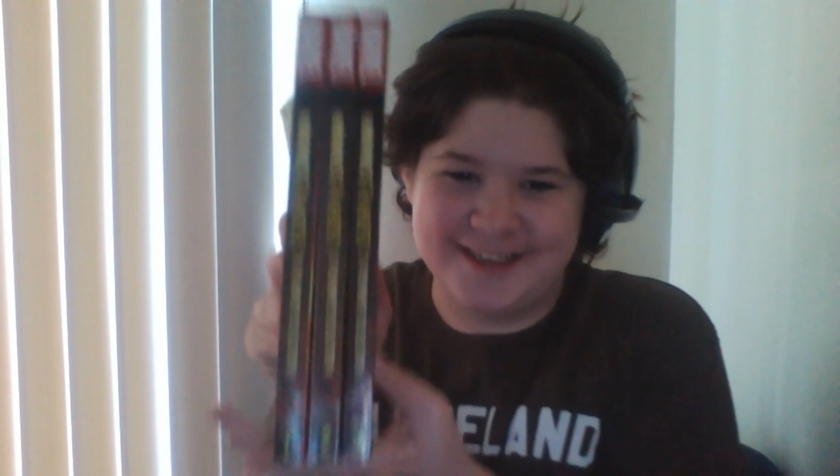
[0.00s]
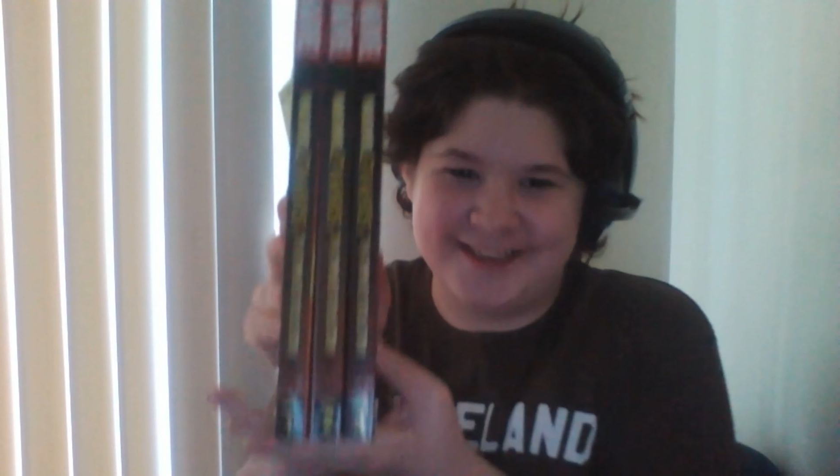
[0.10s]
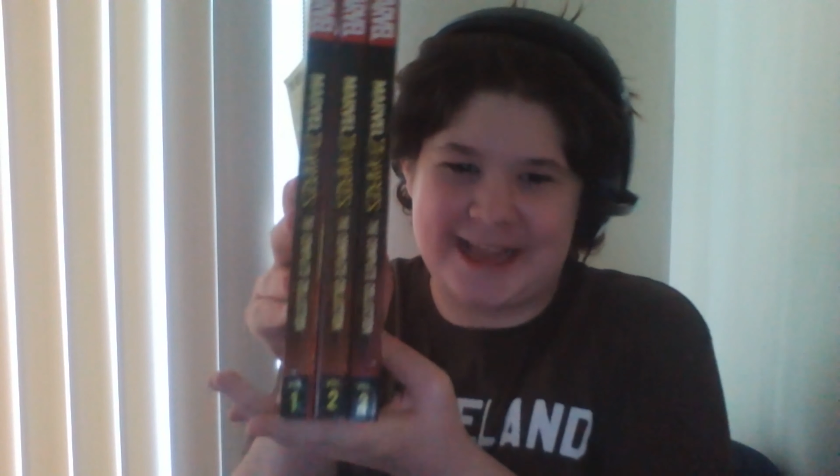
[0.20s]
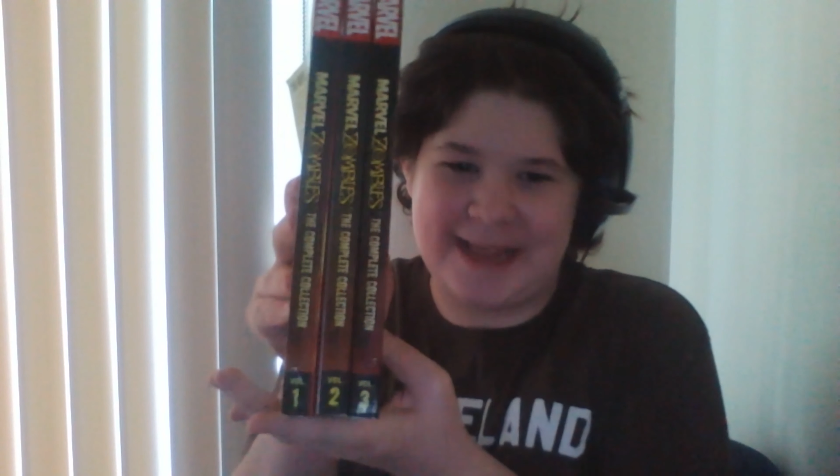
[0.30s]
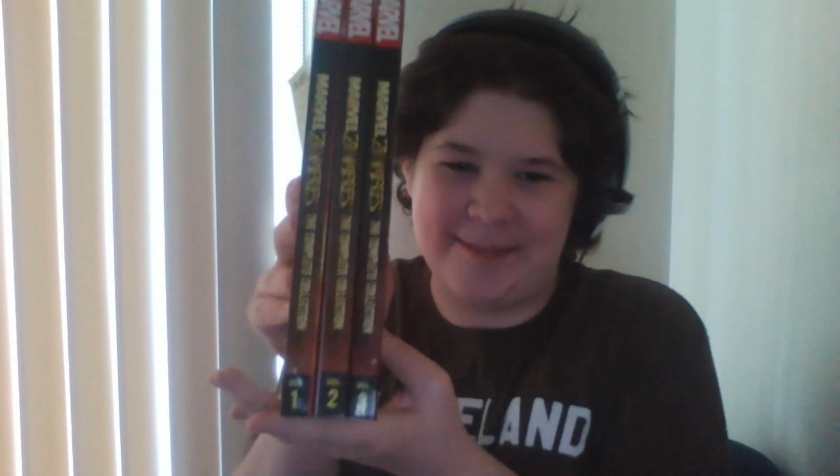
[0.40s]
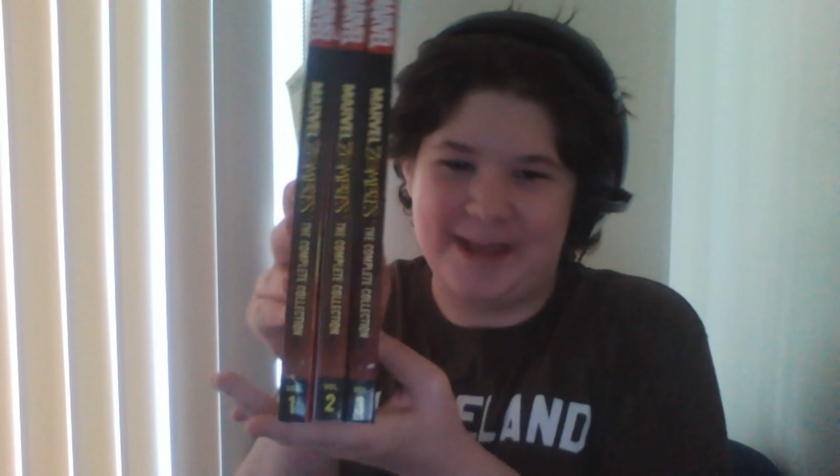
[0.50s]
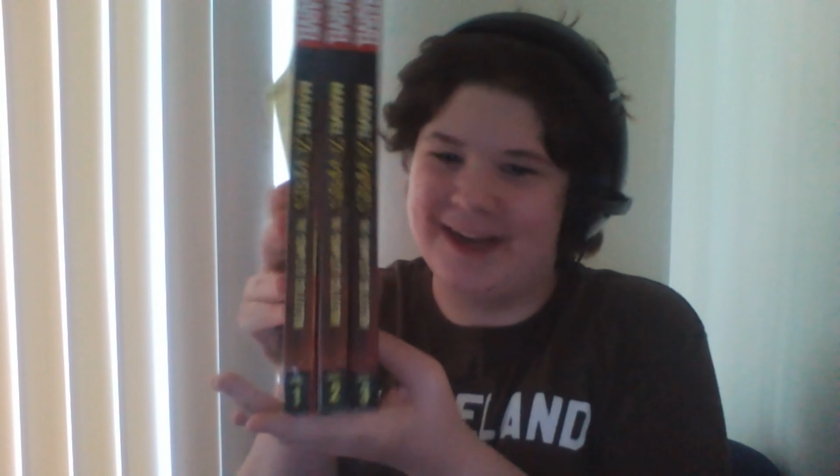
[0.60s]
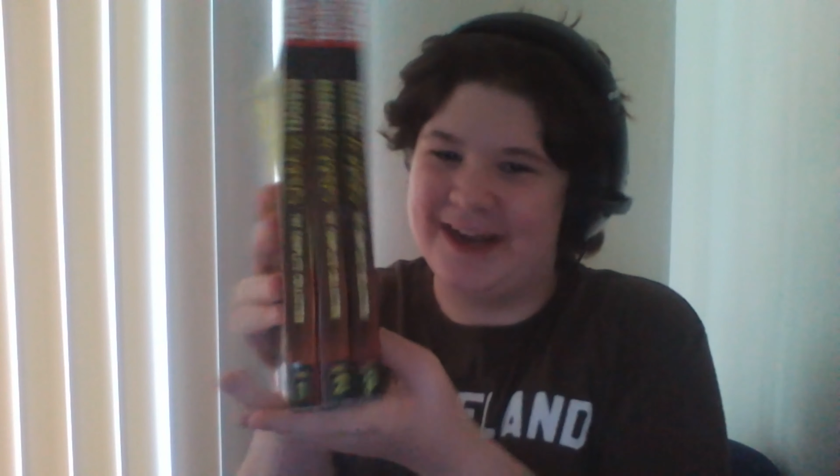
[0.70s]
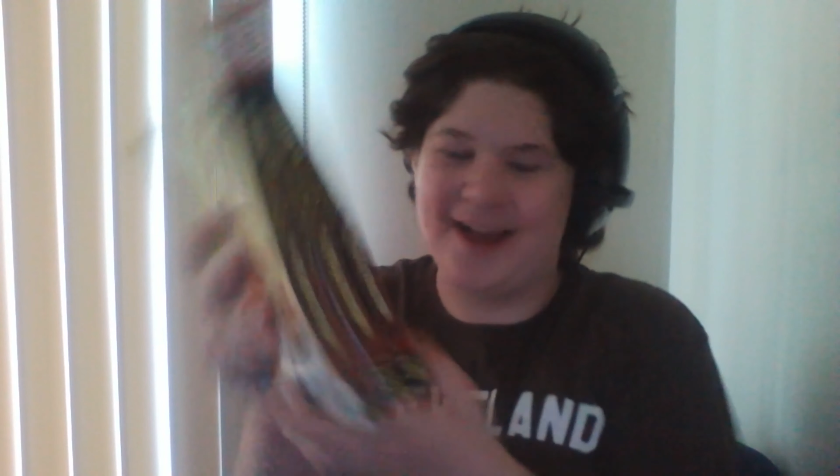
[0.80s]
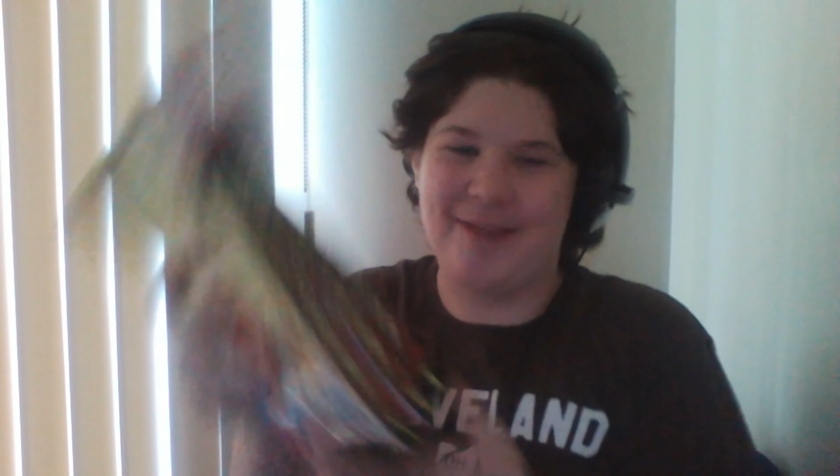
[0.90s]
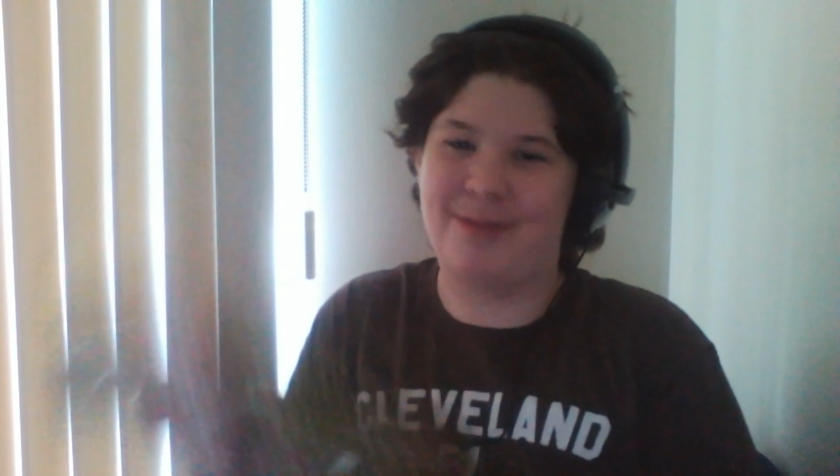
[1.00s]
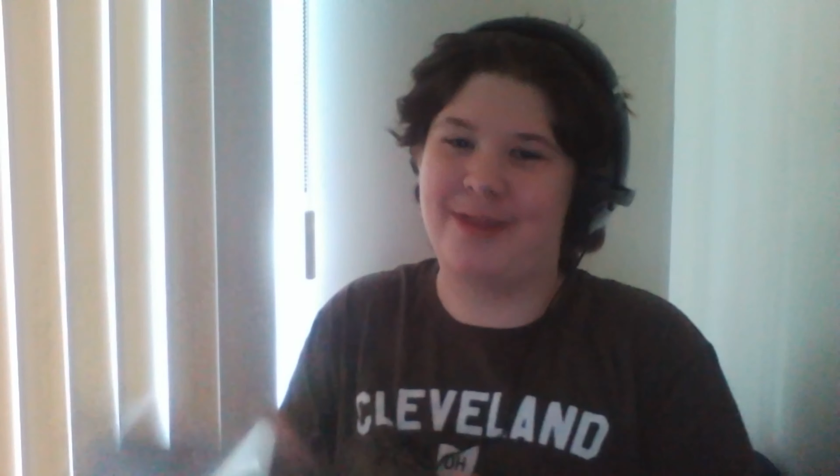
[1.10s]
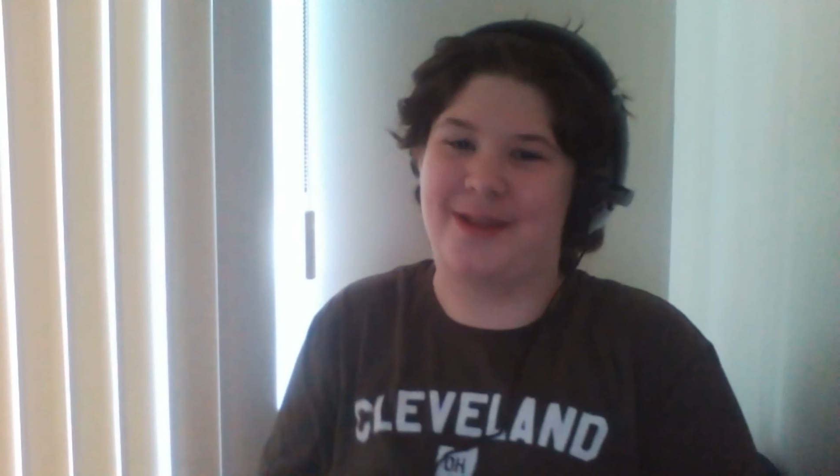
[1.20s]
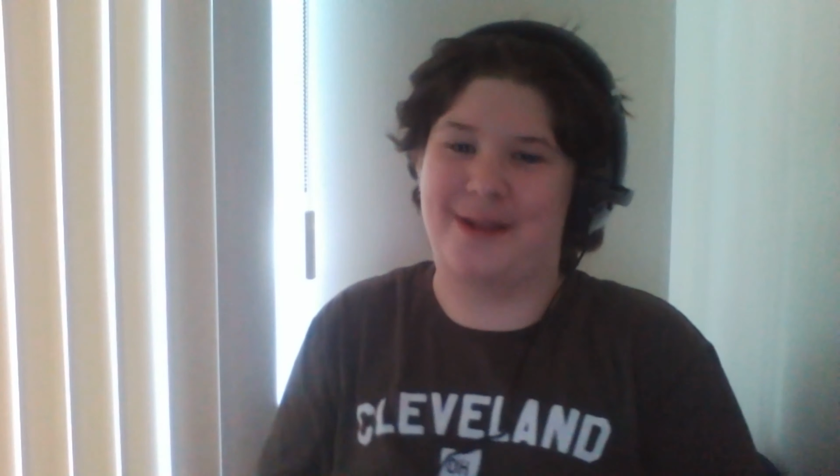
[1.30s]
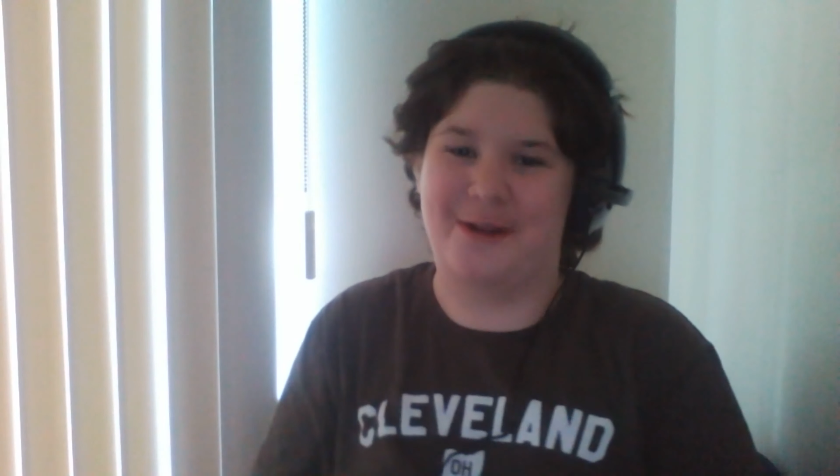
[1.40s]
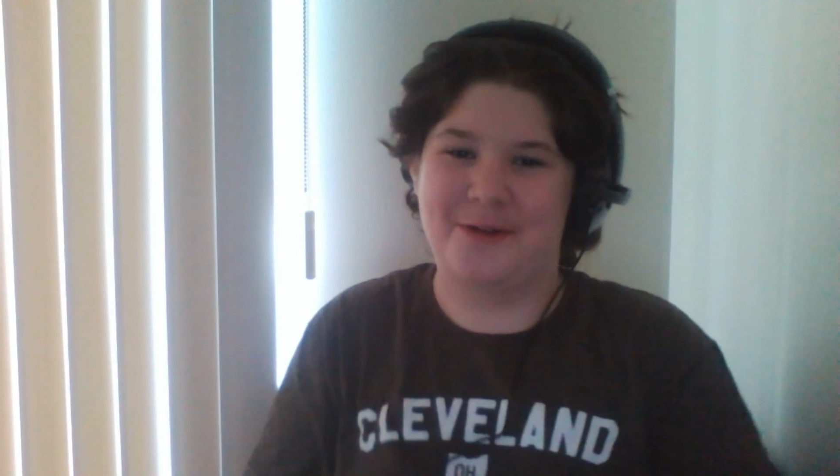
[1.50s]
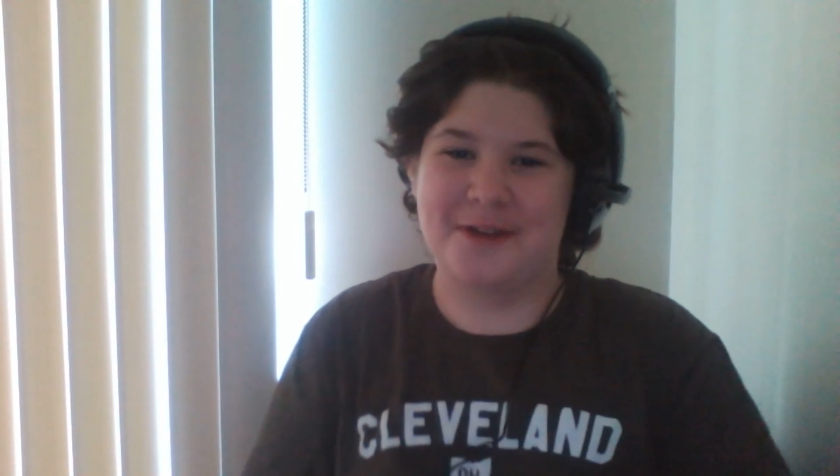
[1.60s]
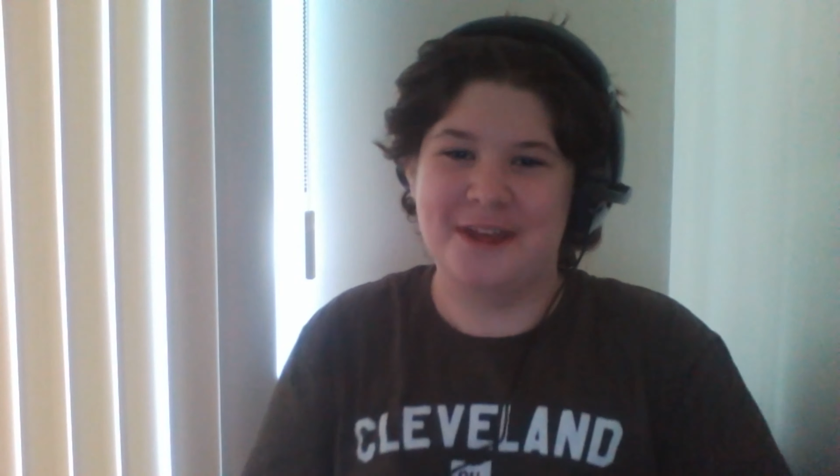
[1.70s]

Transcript: came in and I'm stoked.